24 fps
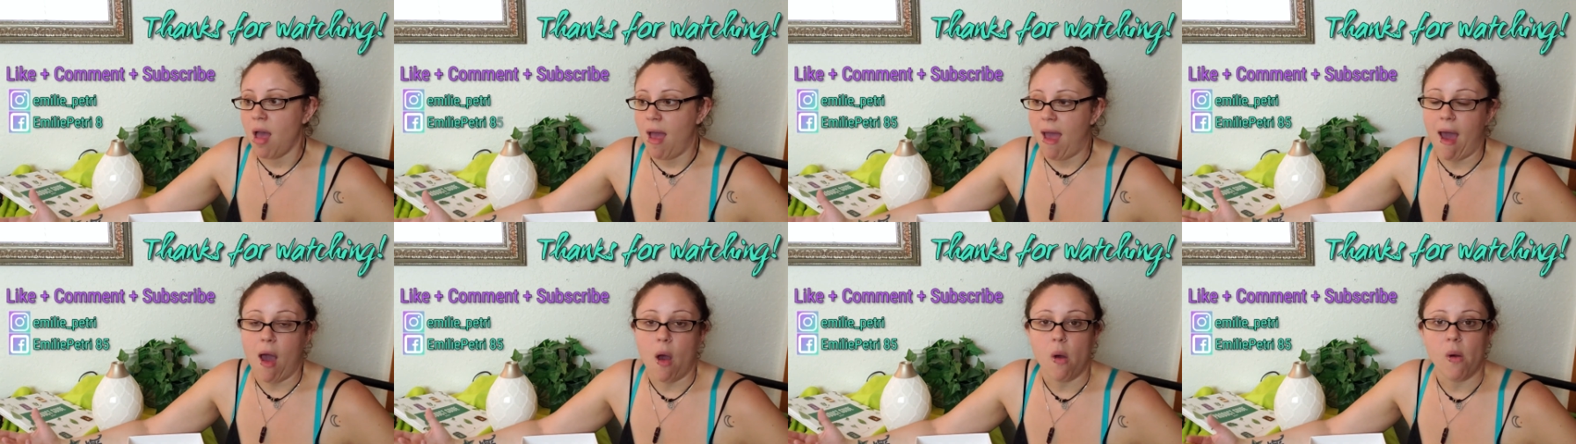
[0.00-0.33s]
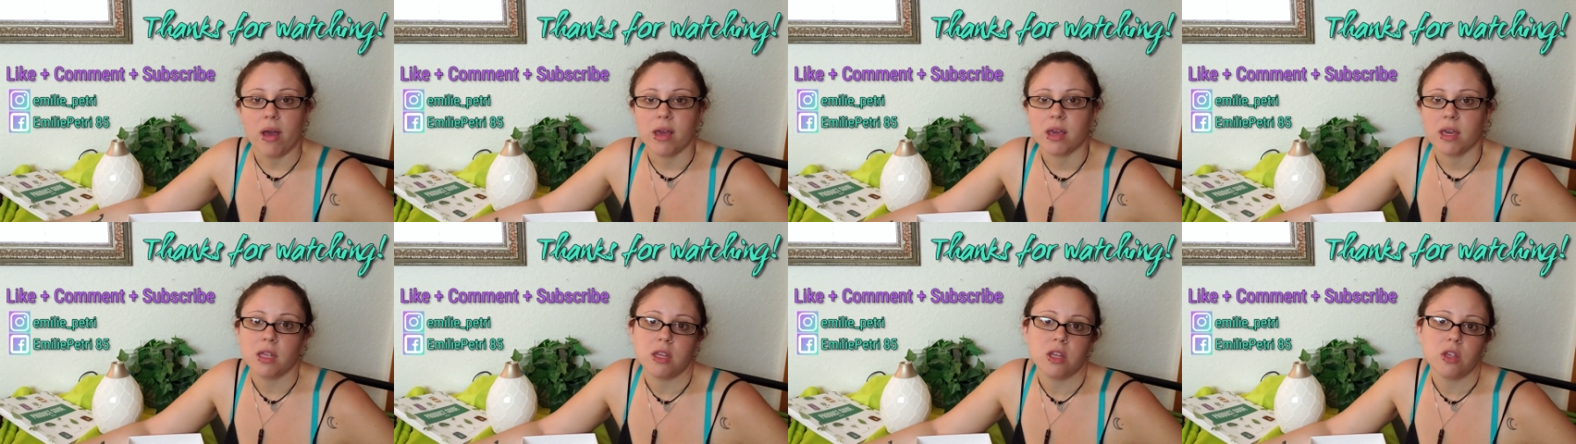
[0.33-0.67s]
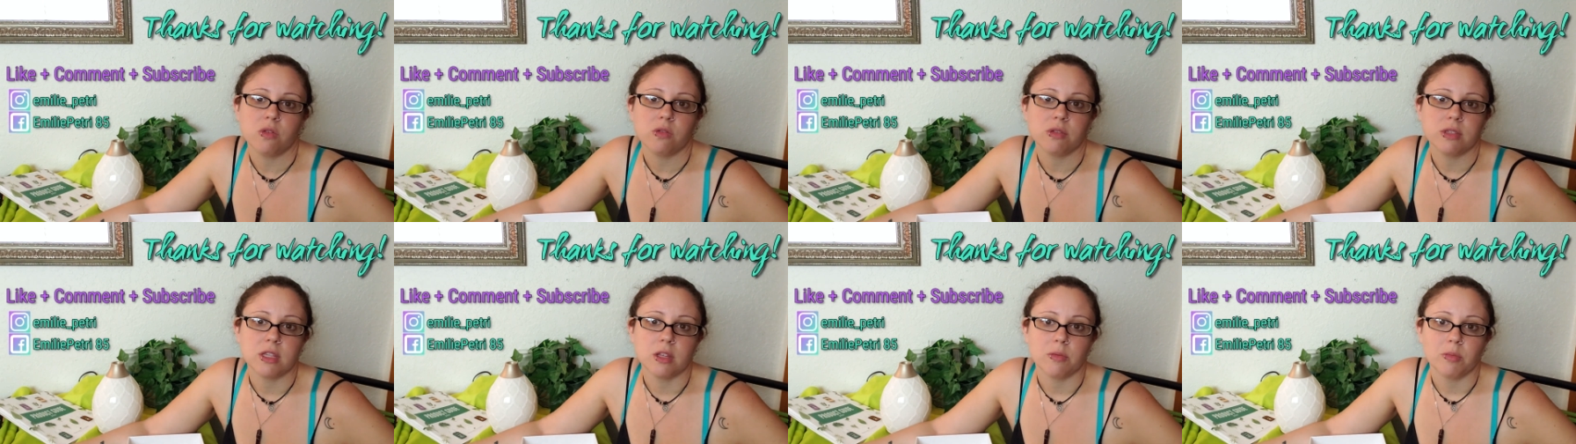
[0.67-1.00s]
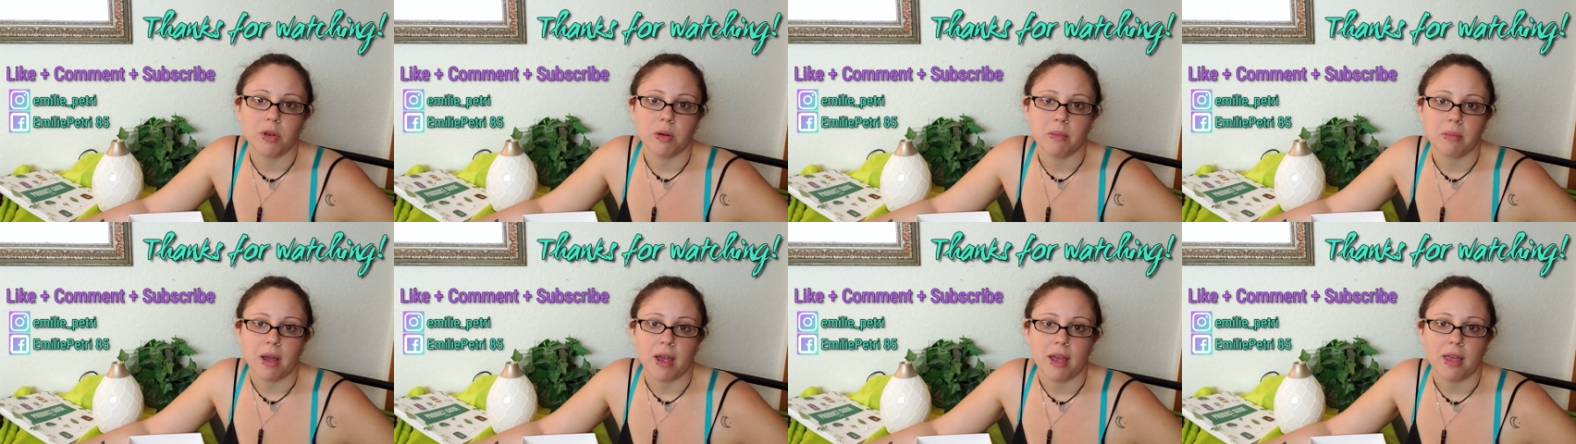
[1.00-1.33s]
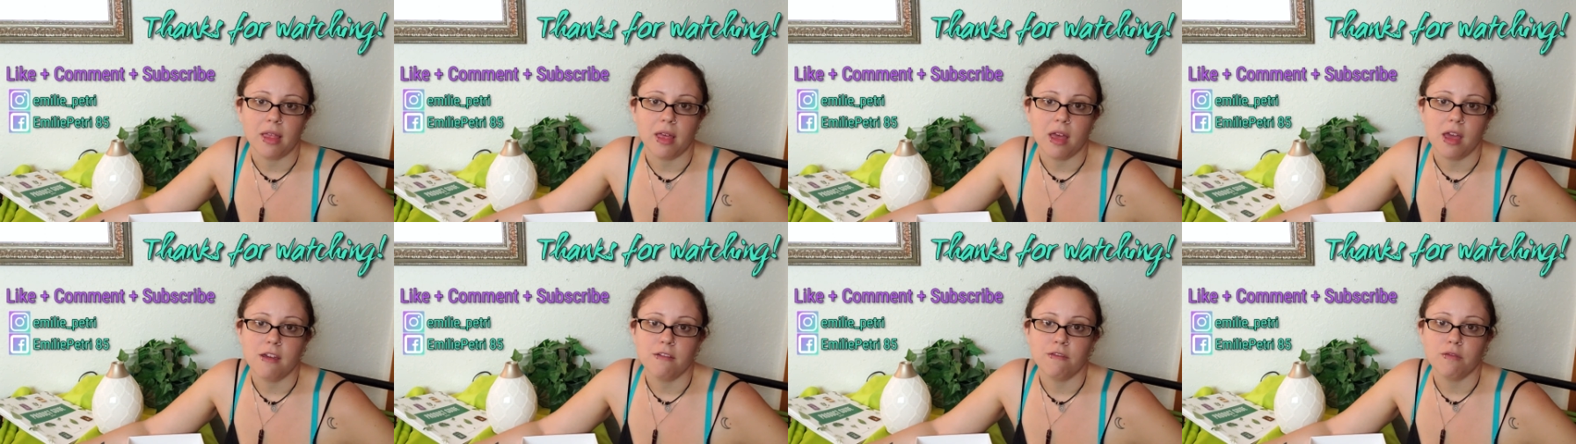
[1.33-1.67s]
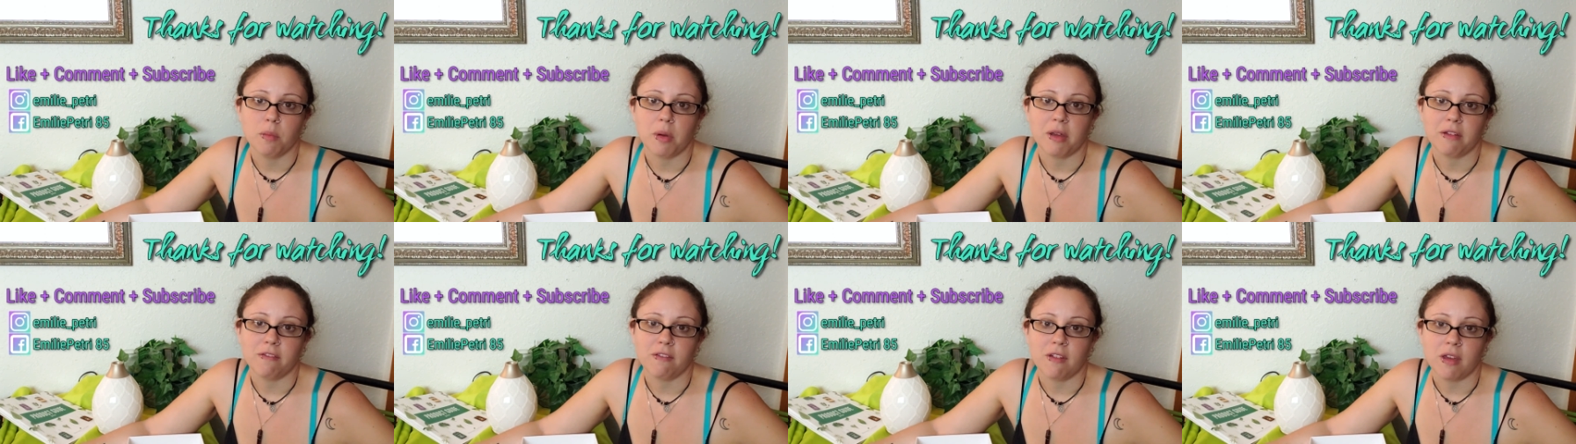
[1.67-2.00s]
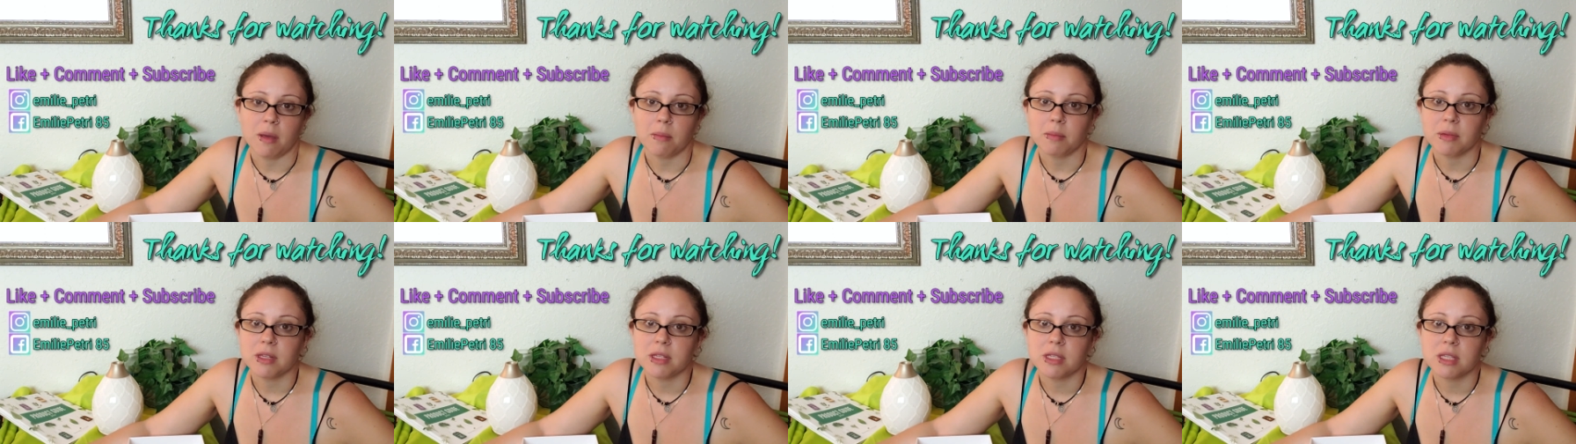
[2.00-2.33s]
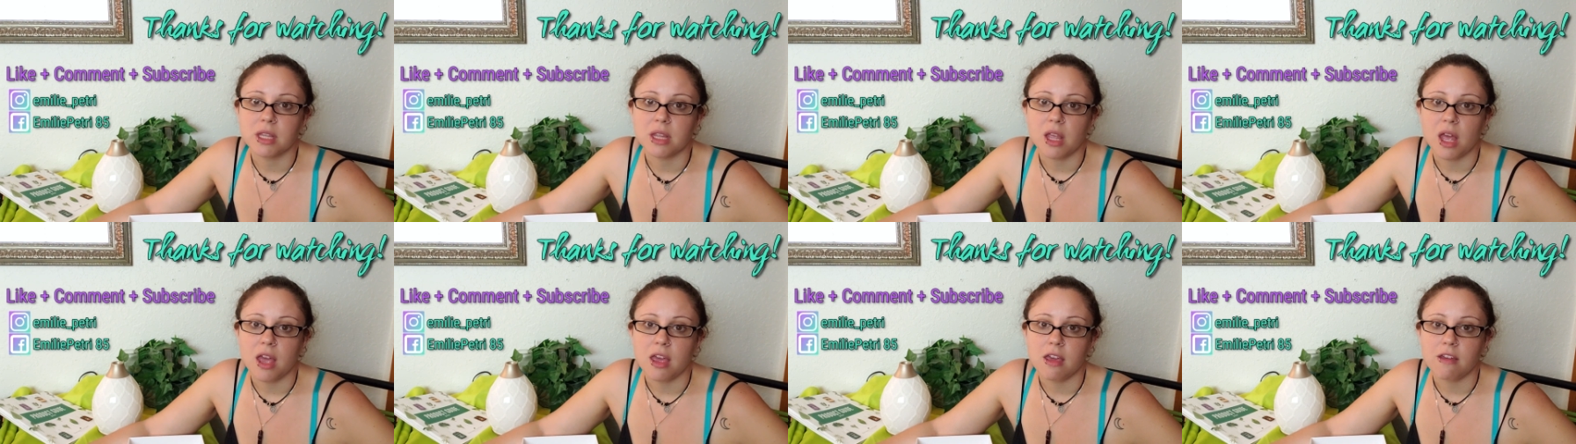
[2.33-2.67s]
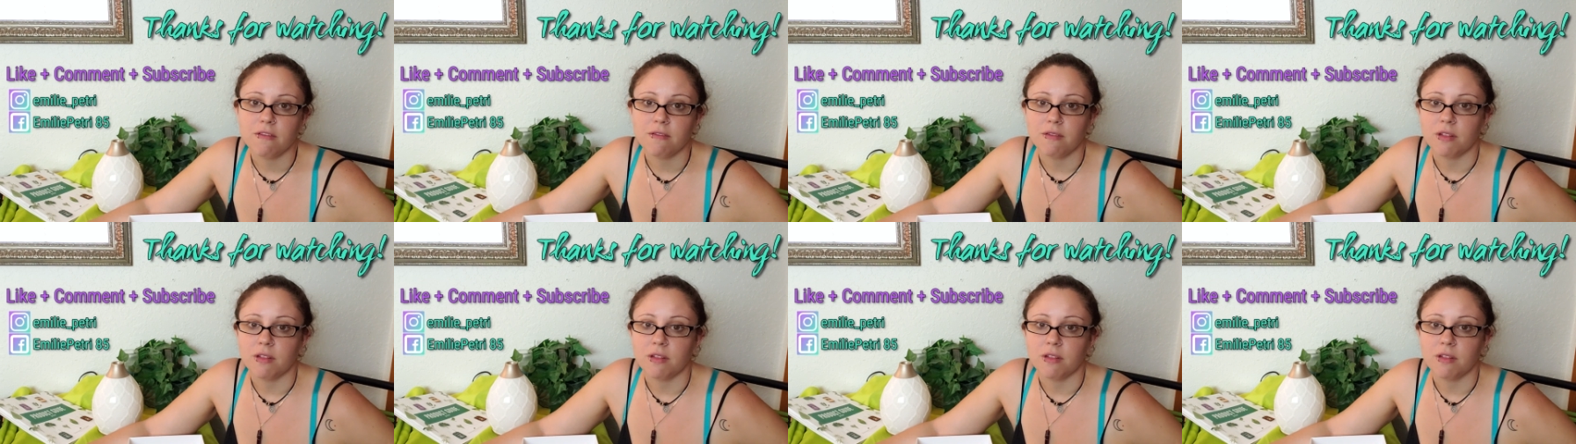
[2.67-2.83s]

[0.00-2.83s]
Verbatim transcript: how I can use them in my life and my family's life